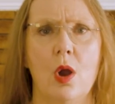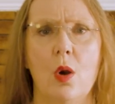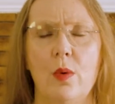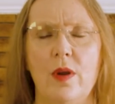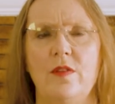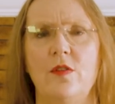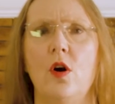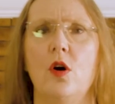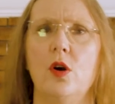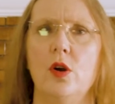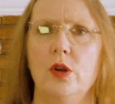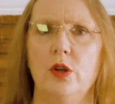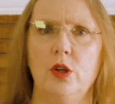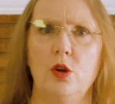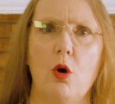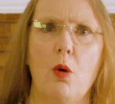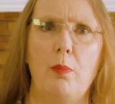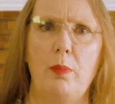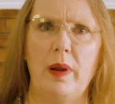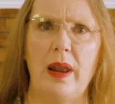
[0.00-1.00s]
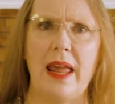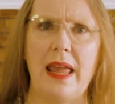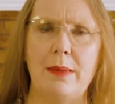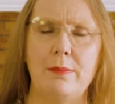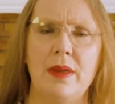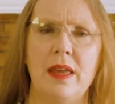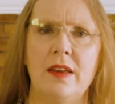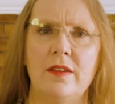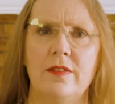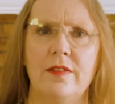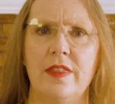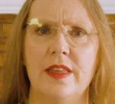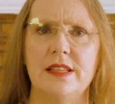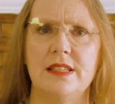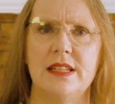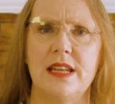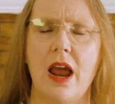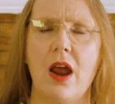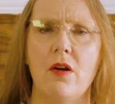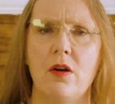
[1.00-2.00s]
We've got who you're blaming for
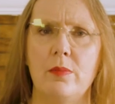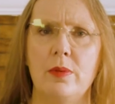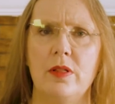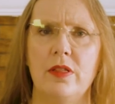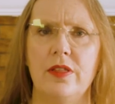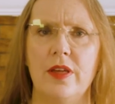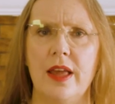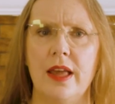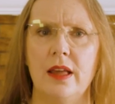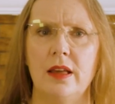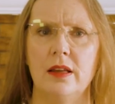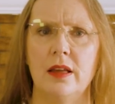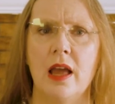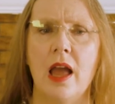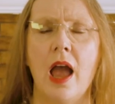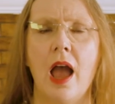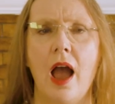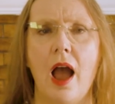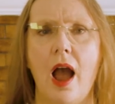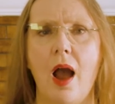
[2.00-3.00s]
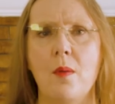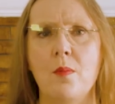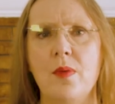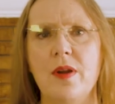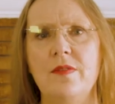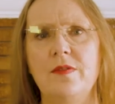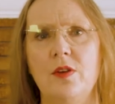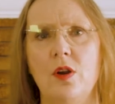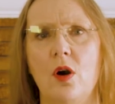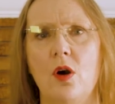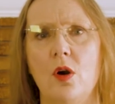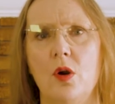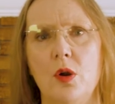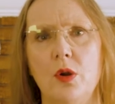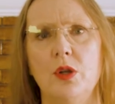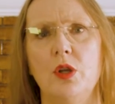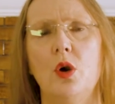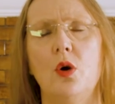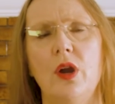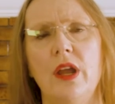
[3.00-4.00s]
this terrible thing, and we've got
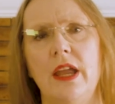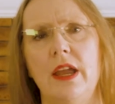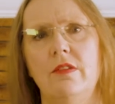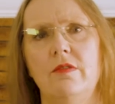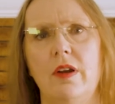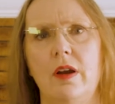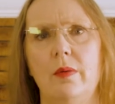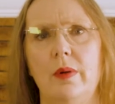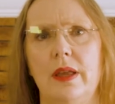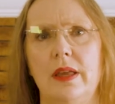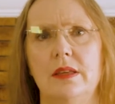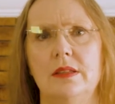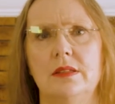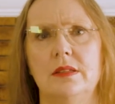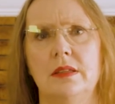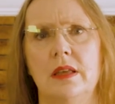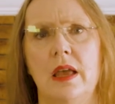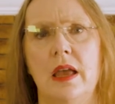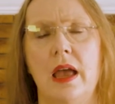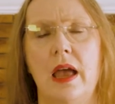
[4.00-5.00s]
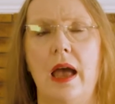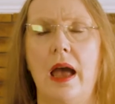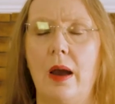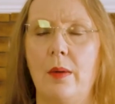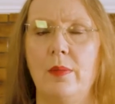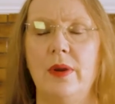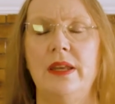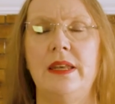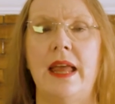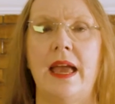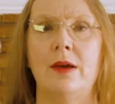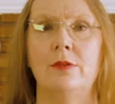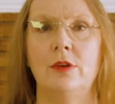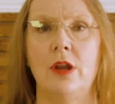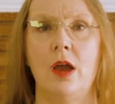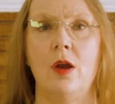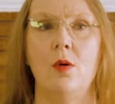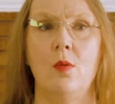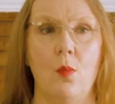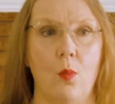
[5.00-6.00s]
who your hero is. And we now
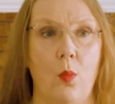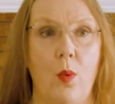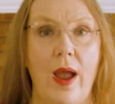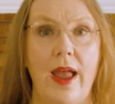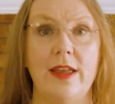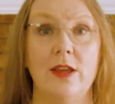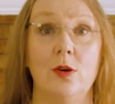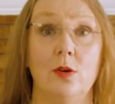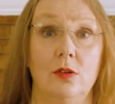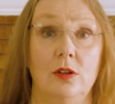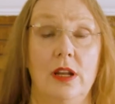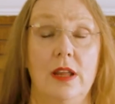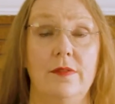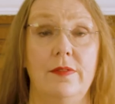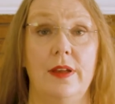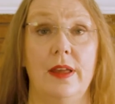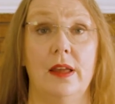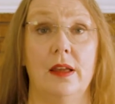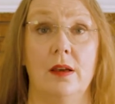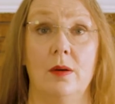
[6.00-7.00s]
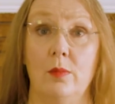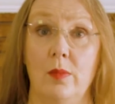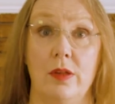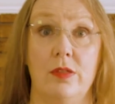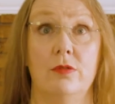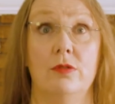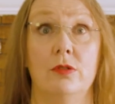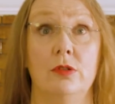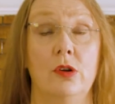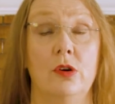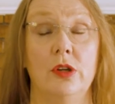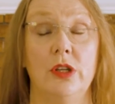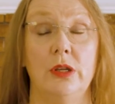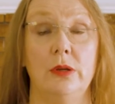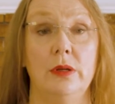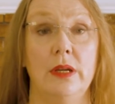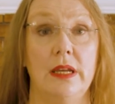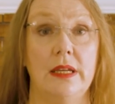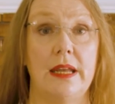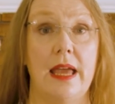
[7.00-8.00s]
know where you're living and whether or not
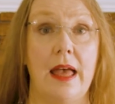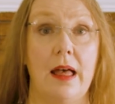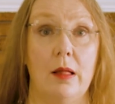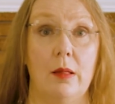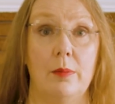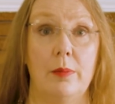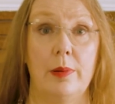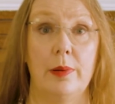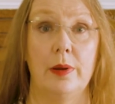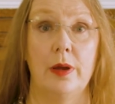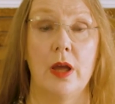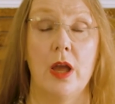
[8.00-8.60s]
you need help.